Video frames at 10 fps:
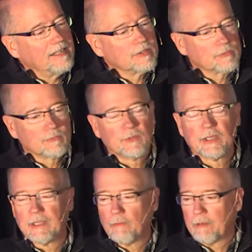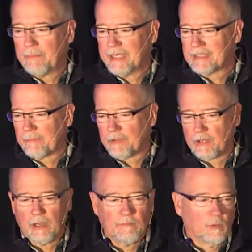is really what makes up the
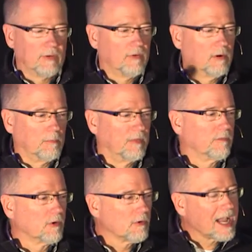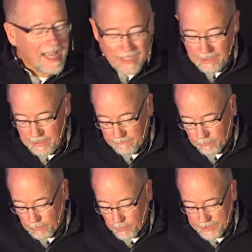Convoy of Hope, the variety of
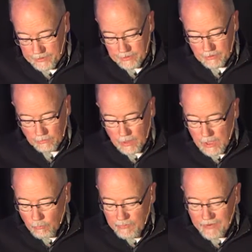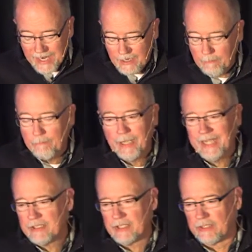what we do. We've got an
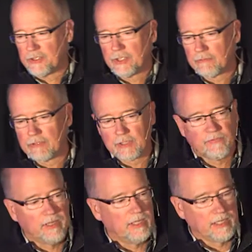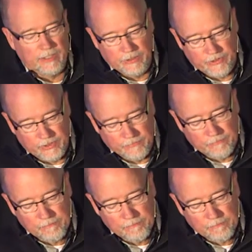amazing children's feeding initiative.